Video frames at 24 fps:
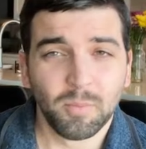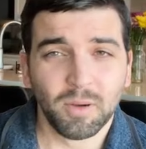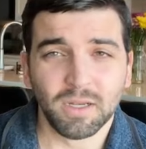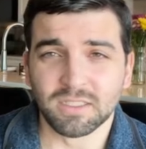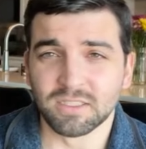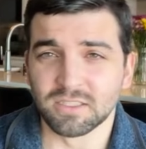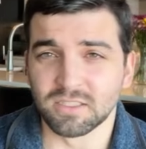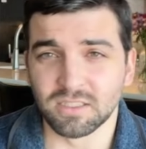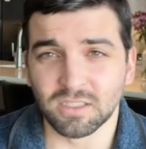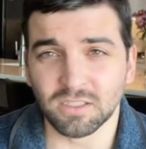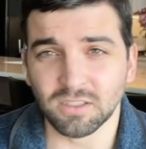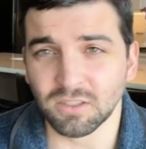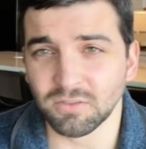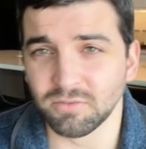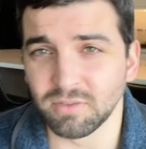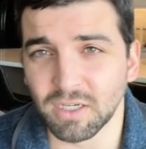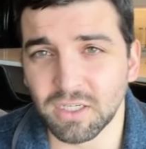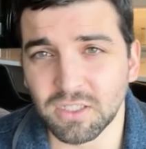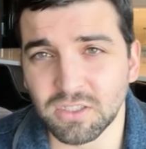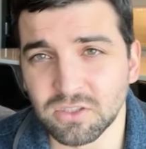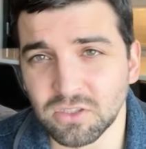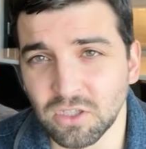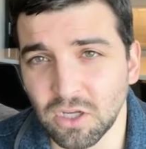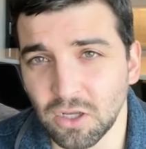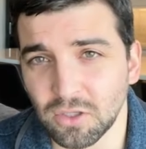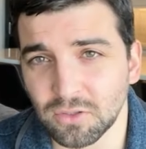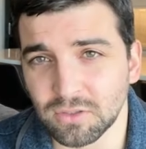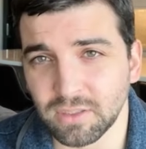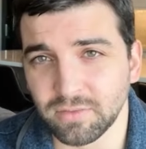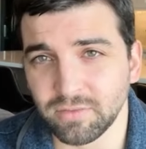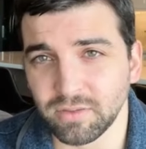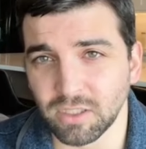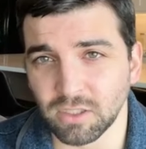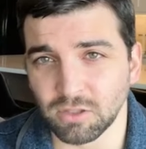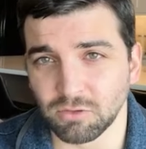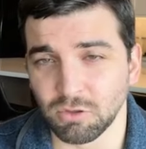But it's still a very solid
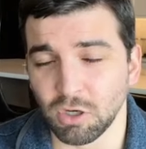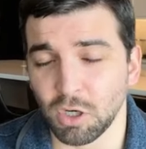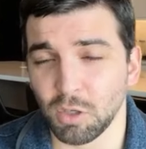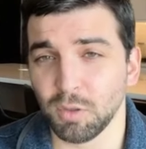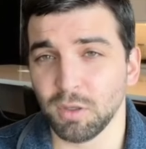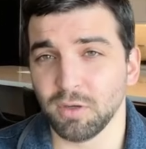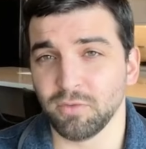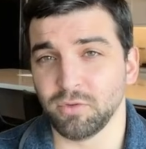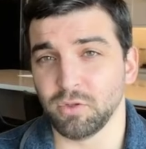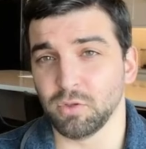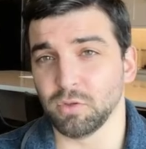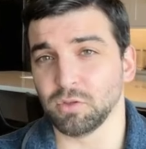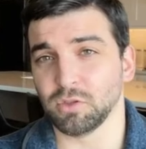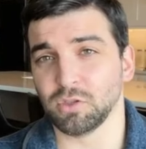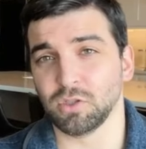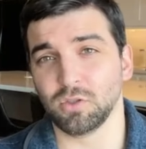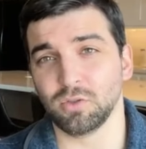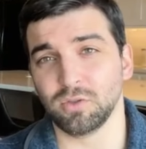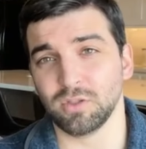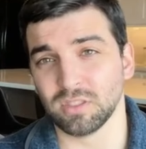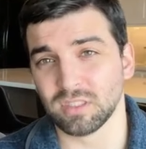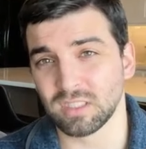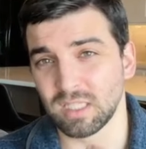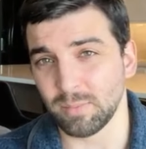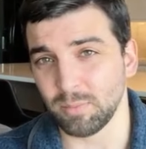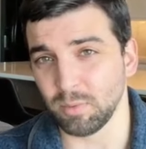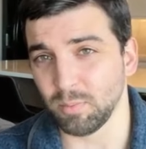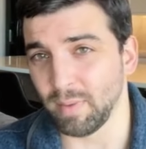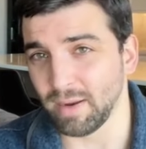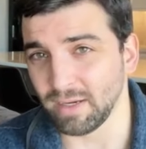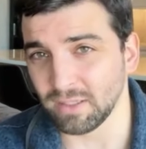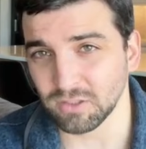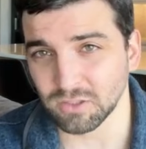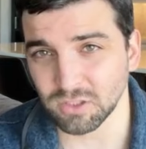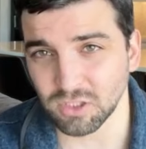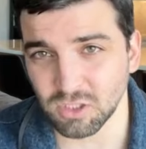dividend grower. If you include the
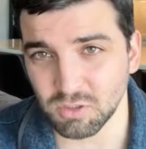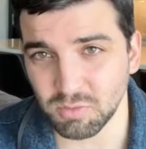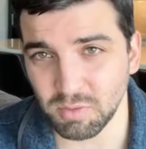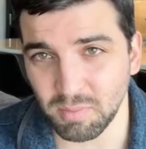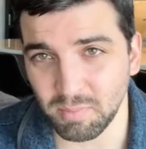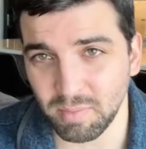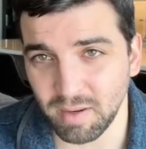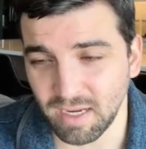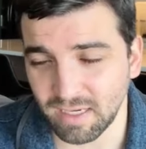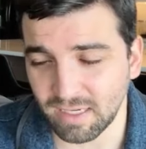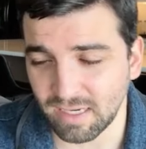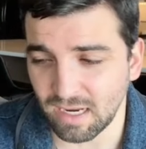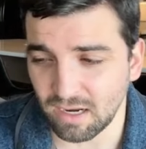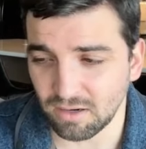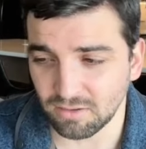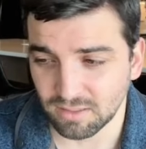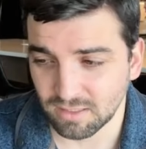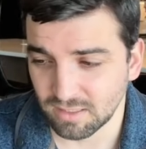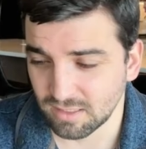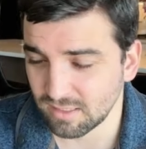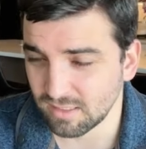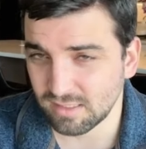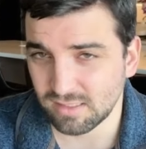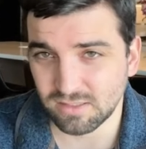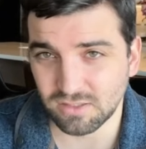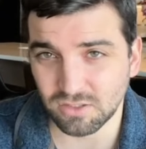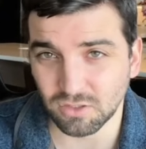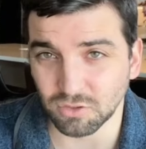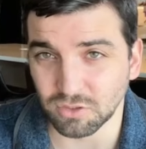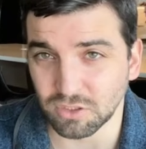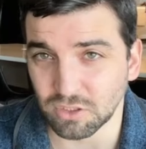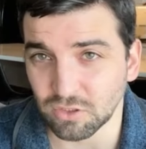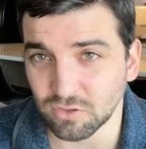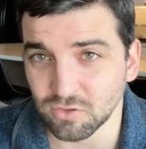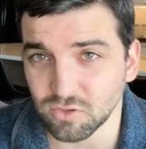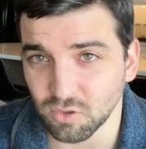supplementals it's been paying out, it
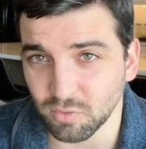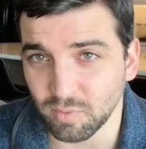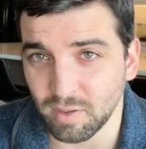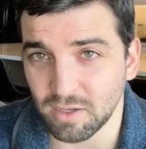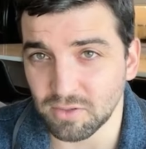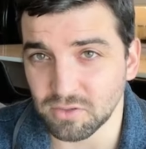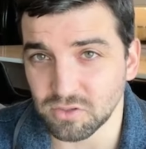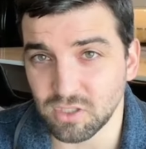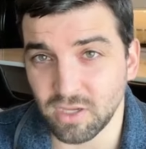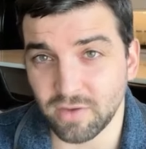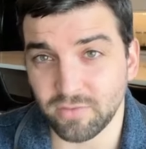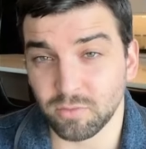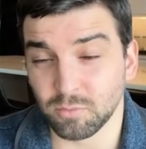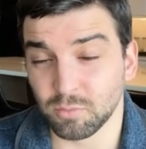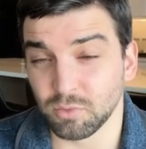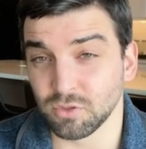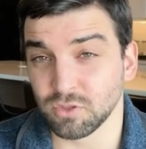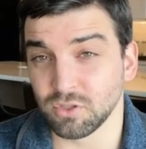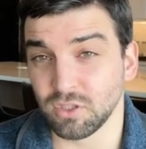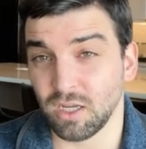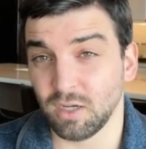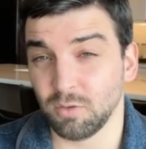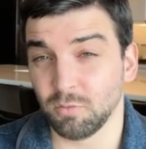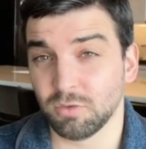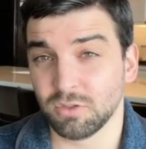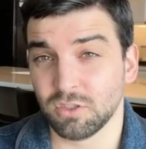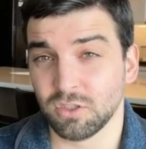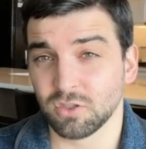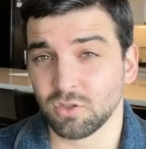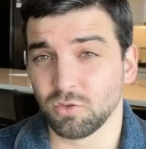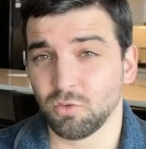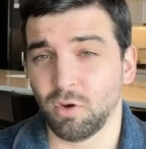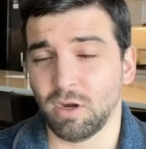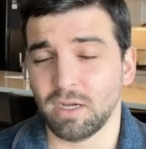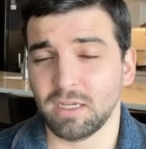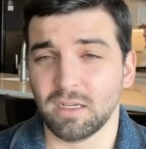still yields around 7%, which
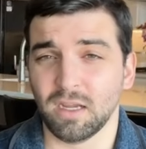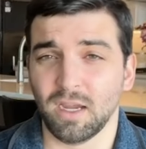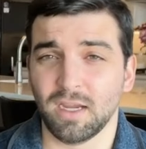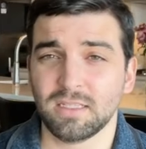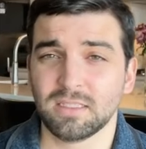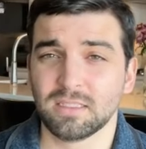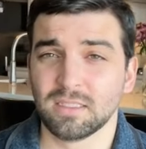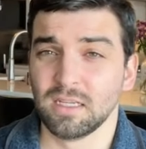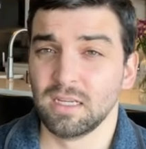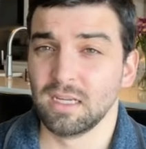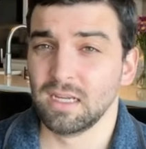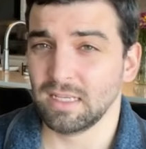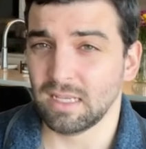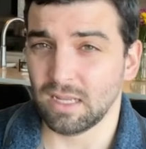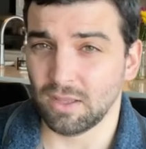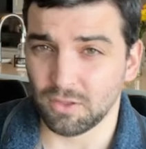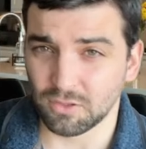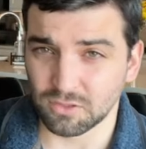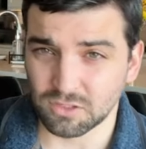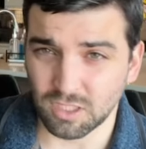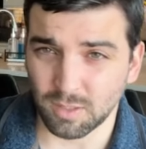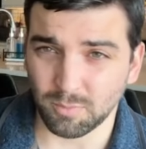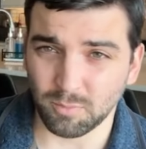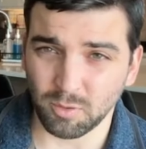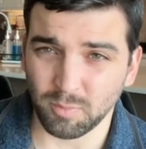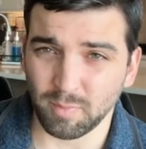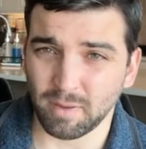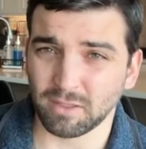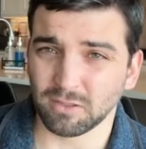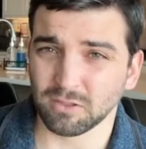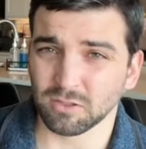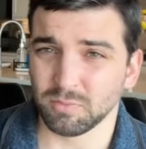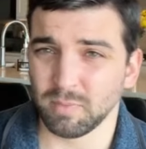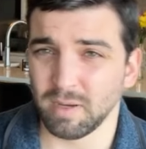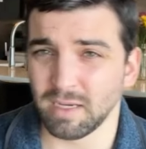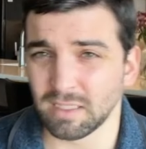is quite nice. Now, those
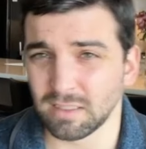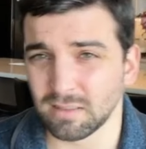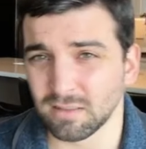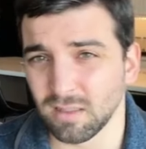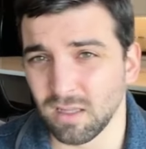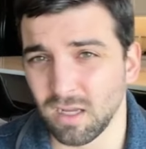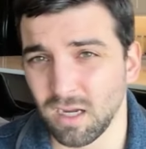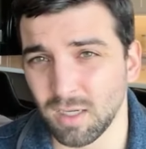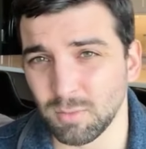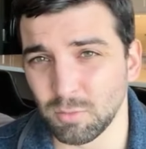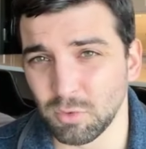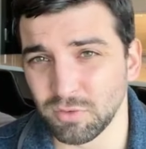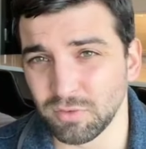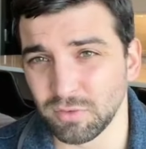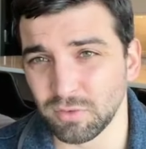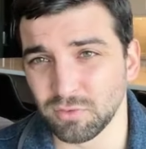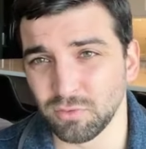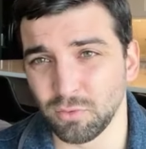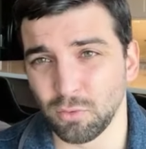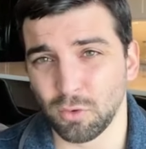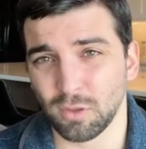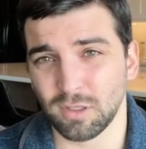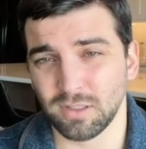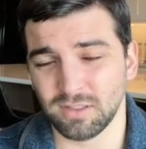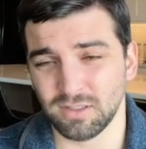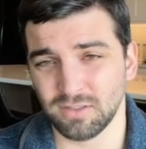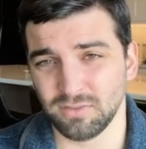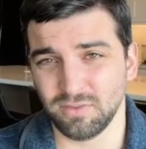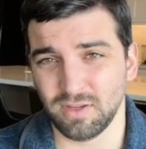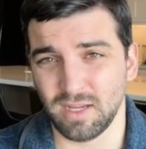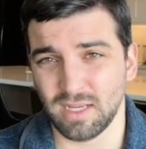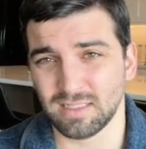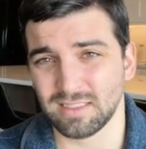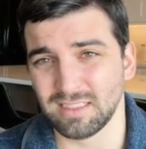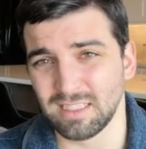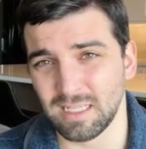supplementals may decline moving forward if the
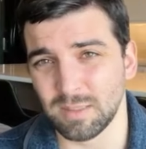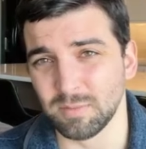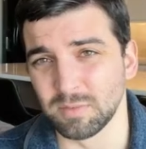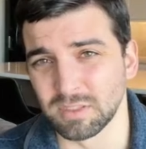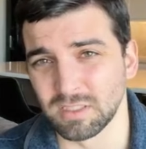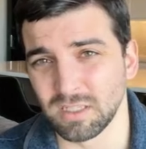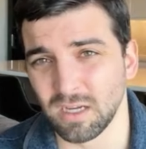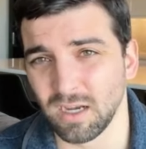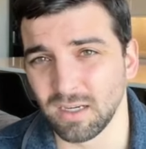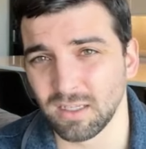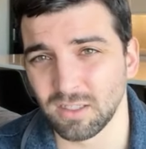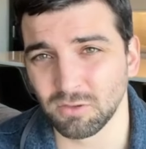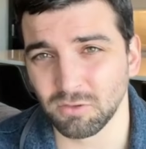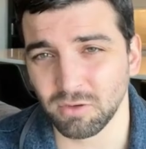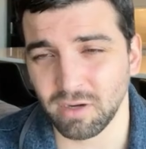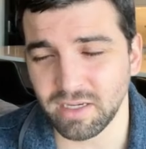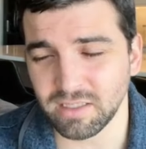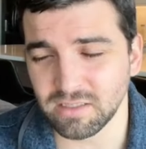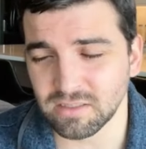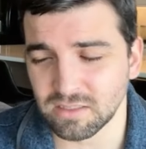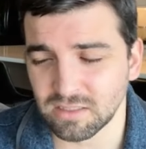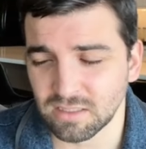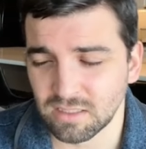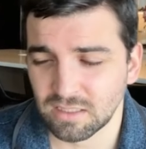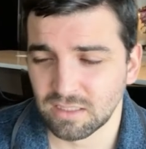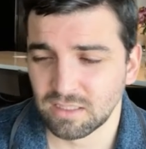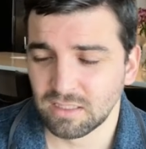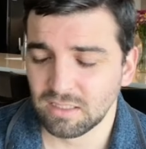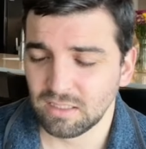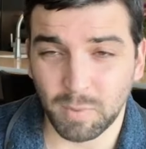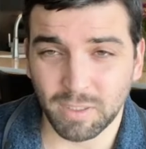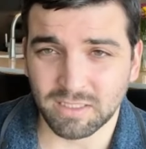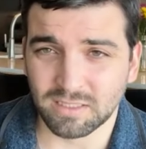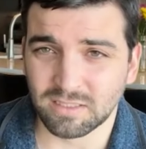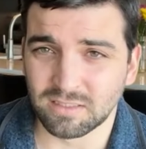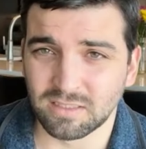Fed keeps cutting rates,
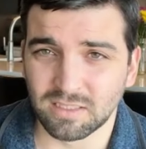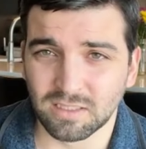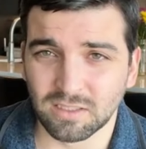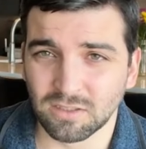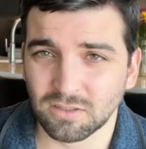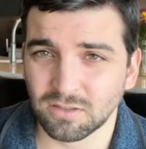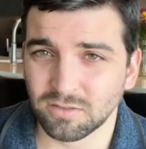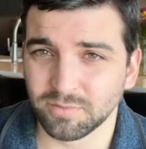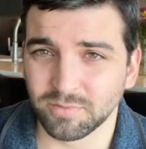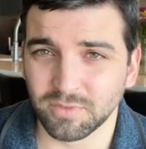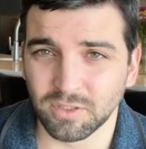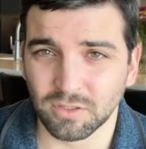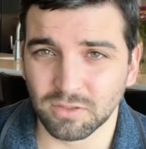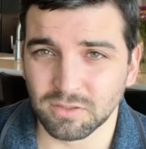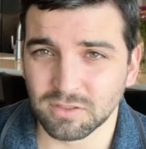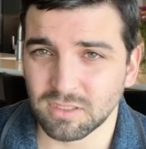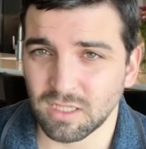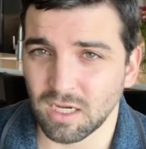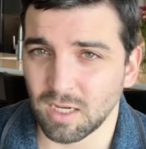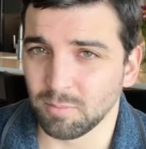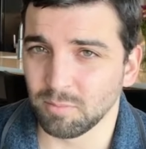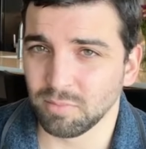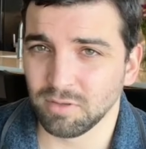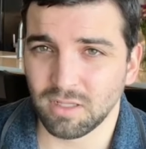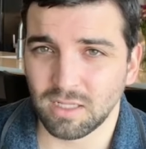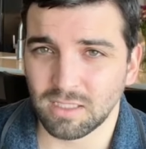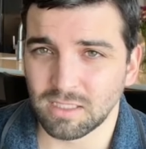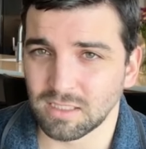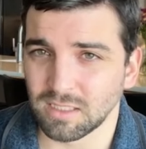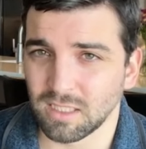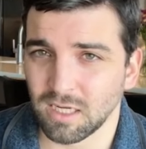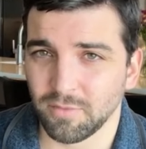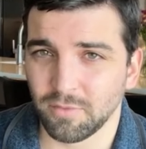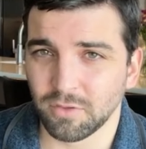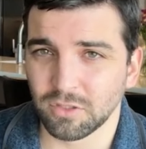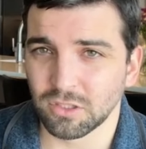but still, it's got plenty
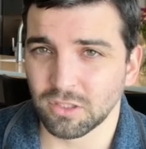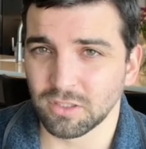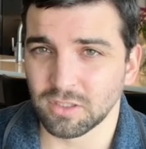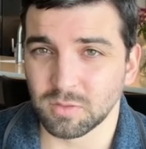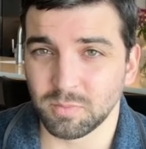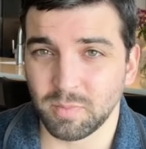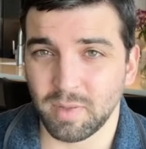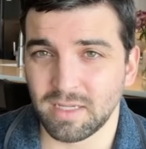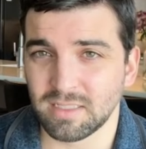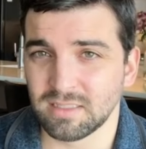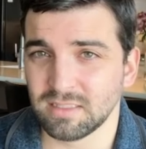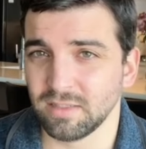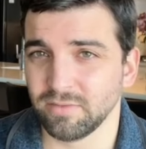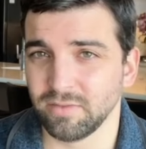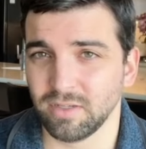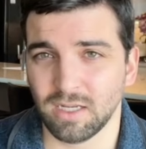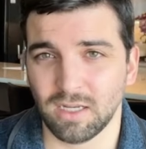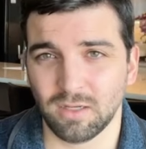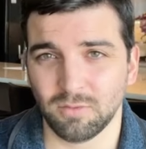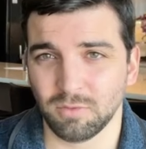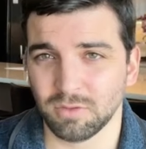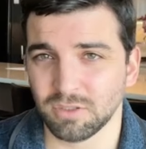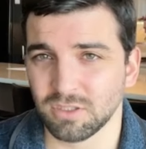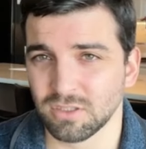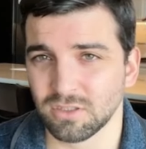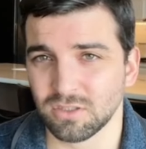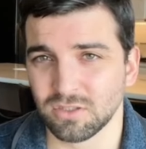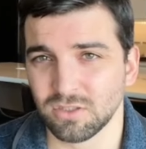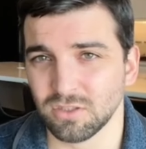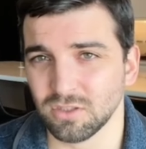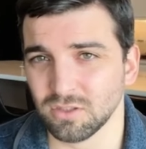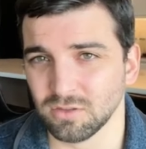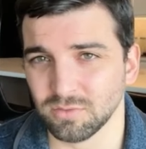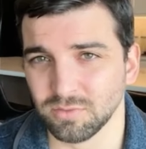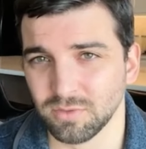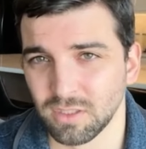of coverage on its base dividend, which is
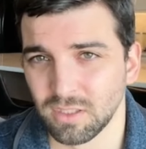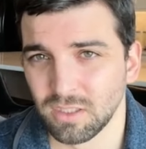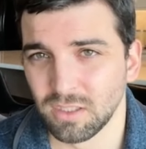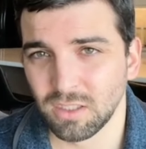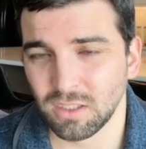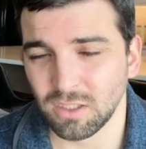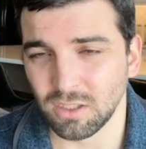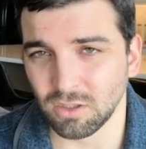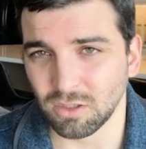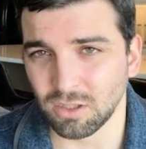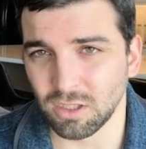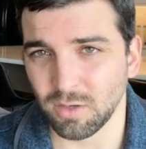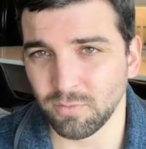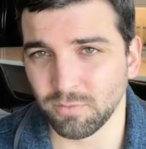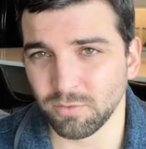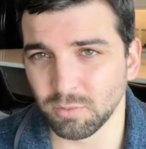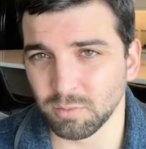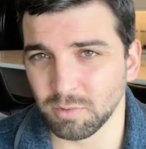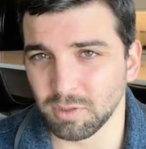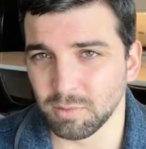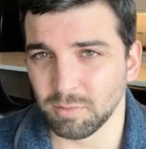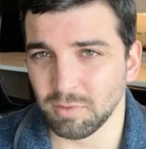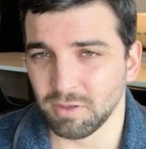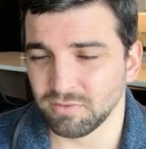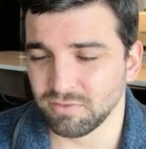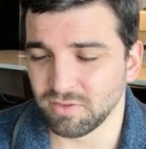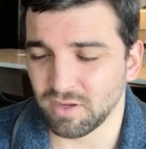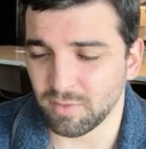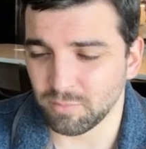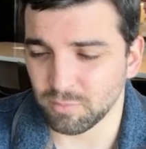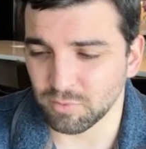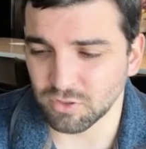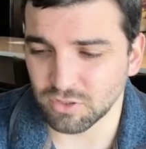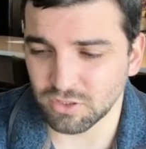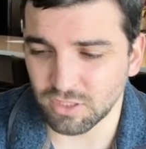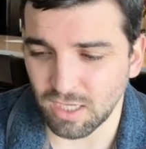still, comfortably above
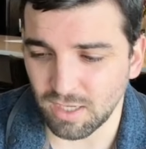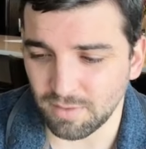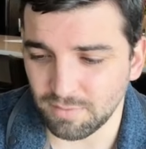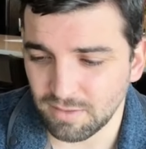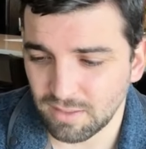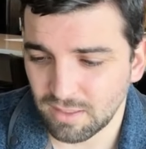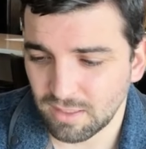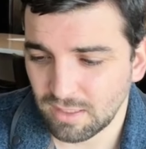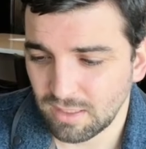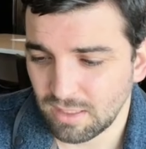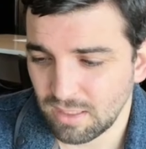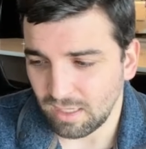5%.